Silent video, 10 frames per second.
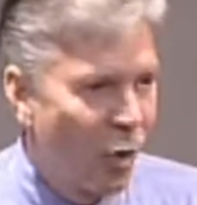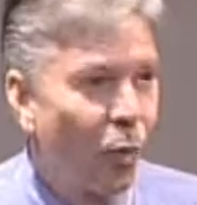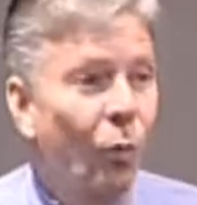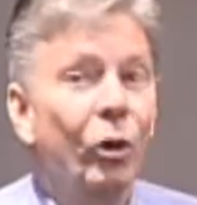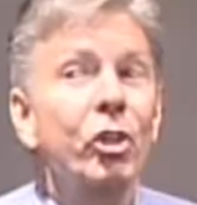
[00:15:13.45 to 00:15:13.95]

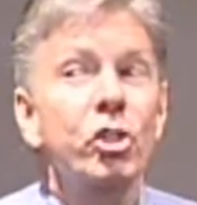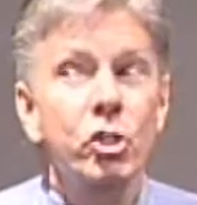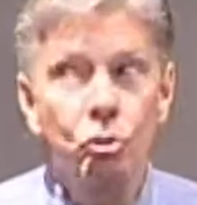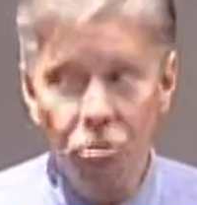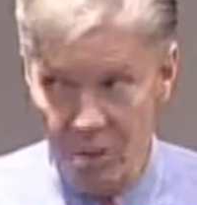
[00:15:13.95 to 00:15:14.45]
we're
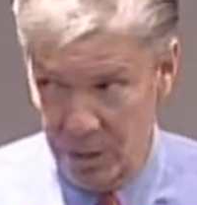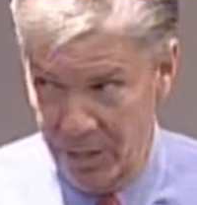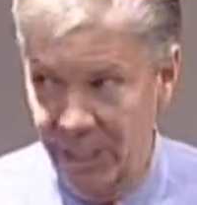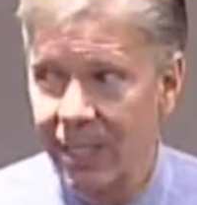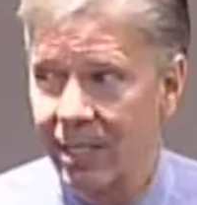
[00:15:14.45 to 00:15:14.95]
sure
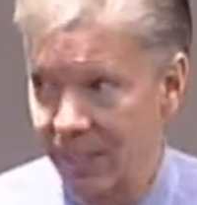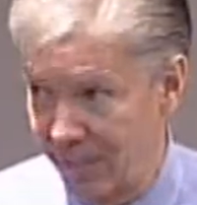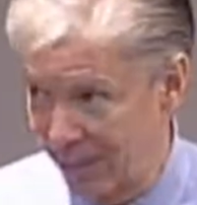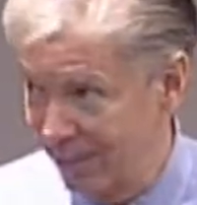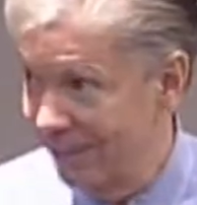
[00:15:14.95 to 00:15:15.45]
that he's
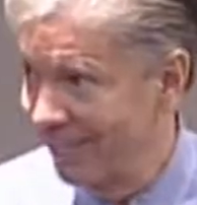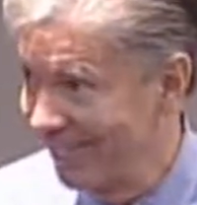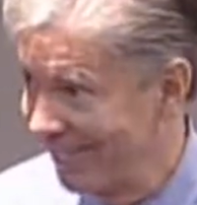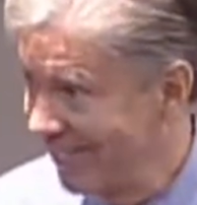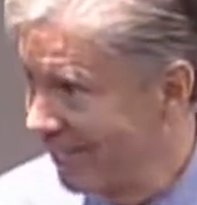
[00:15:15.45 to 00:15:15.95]
gay.
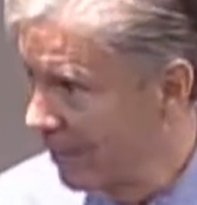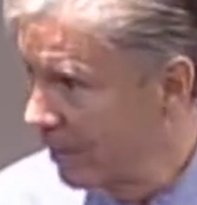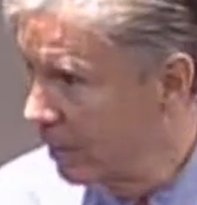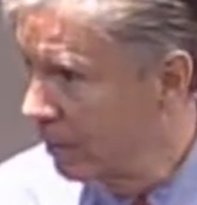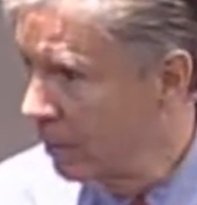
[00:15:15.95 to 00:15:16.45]

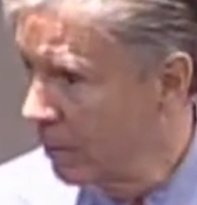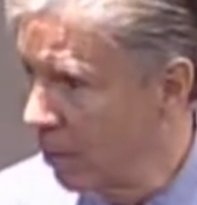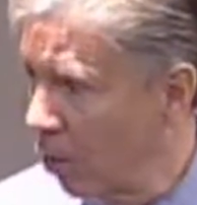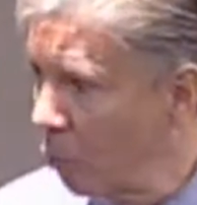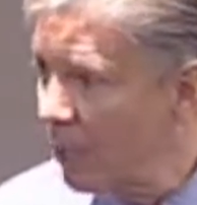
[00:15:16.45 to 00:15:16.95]

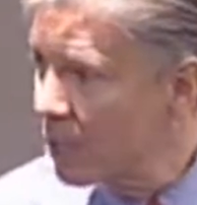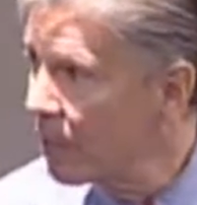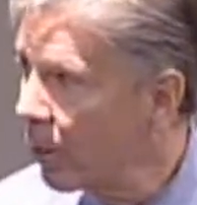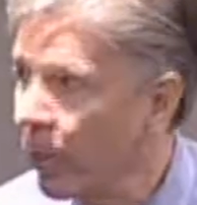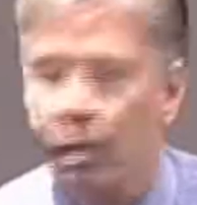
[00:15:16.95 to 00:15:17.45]
Oh, but he's
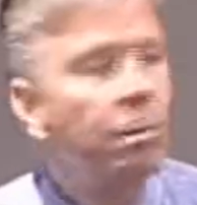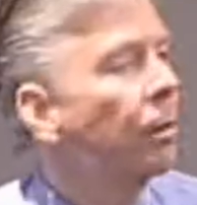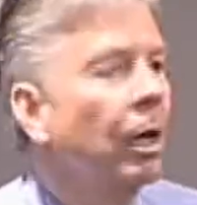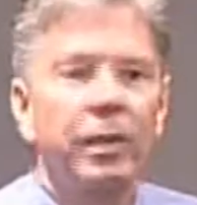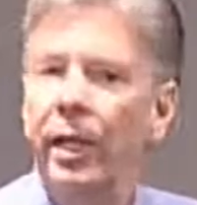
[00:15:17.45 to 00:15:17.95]
married.
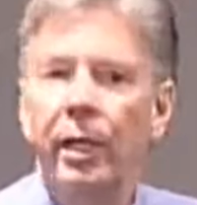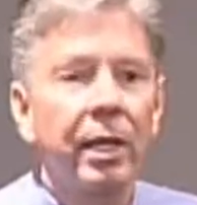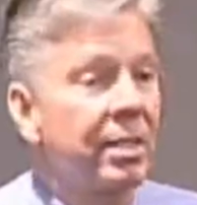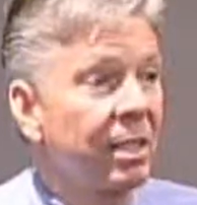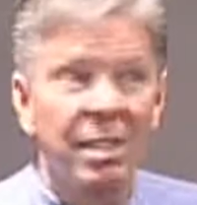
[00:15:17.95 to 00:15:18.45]
The gay
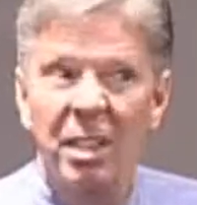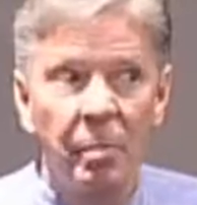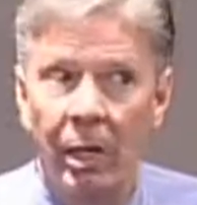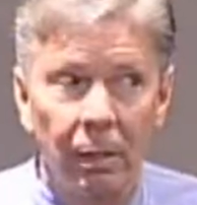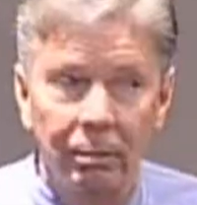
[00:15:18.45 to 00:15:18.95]
guy says it doesn't
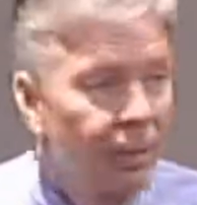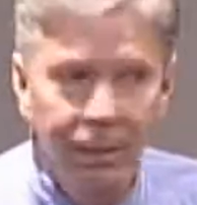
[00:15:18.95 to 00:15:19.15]
matter.